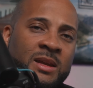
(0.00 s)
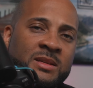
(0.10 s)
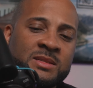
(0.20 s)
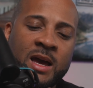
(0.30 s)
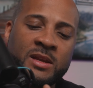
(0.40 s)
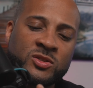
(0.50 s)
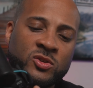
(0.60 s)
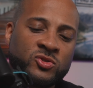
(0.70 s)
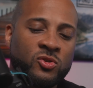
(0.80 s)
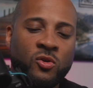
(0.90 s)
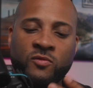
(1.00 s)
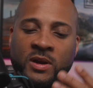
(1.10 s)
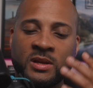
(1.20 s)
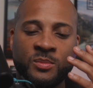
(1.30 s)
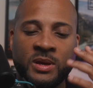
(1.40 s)
can assign this control
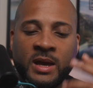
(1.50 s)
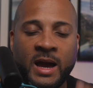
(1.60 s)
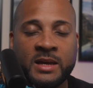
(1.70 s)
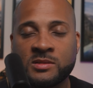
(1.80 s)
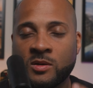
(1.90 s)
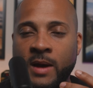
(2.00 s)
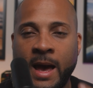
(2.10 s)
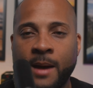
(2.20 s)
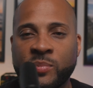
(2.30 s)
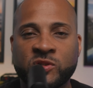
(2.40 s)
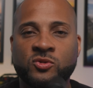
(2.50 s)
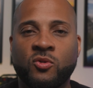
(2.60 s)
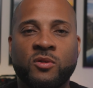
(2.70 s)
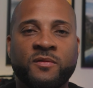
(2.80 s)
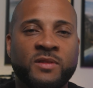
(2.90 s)
ring to be ISO aperture
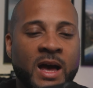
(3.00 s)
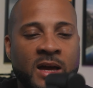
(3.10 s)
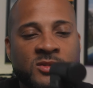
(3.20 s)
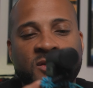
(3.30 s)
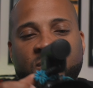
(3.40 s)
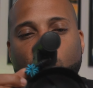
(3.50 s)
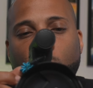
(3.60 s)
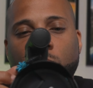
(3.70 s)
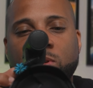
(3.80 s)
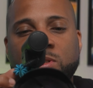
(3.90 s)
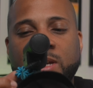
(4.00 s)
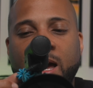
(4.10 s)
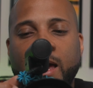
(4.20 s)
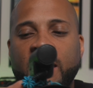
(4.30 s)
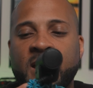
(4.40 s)
on the fly. So if I'm holding the
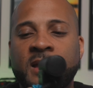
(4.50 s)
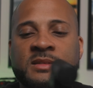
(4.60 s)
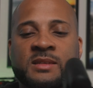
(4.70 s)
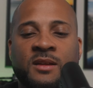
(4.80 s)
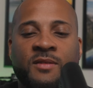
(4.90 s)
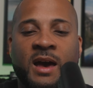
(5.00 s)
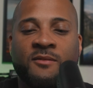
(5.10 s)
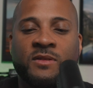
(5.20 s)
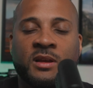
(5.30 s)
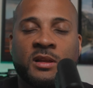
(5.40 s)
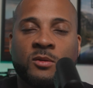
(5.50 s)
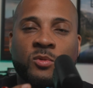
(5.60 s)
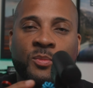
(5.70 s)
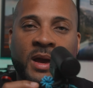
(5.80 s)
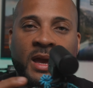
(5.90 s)
shot, instead of having to click
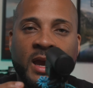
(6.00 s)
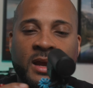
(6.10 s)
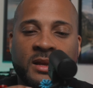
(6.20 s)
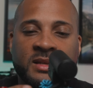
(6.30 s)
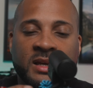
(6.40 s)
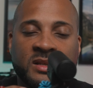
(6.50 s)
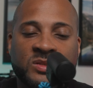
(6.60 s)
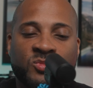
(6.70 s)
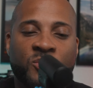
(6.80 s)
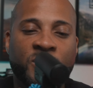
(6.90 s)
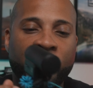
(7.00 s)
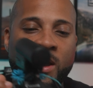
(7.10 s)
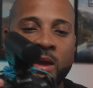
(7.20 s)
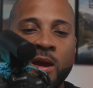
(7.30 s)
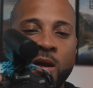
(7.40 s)
with my hand and take this movement
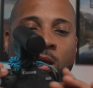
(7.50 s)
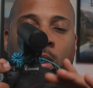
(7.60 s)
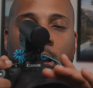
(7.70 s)
right here,